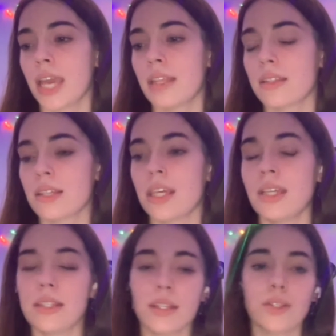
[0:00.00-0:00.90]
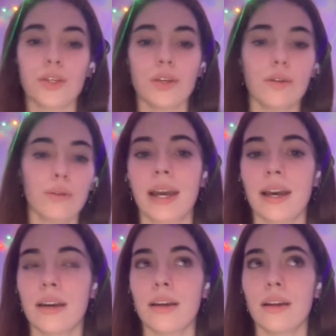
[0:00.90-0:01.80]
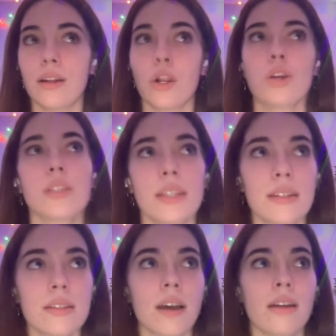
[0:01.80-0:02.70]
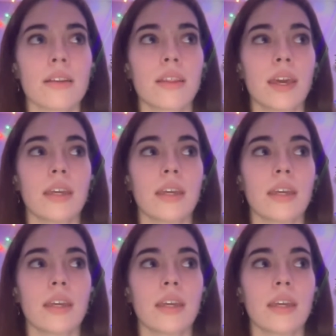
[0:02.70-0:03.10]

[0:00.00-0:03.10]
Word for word: It's easy to get lost in certain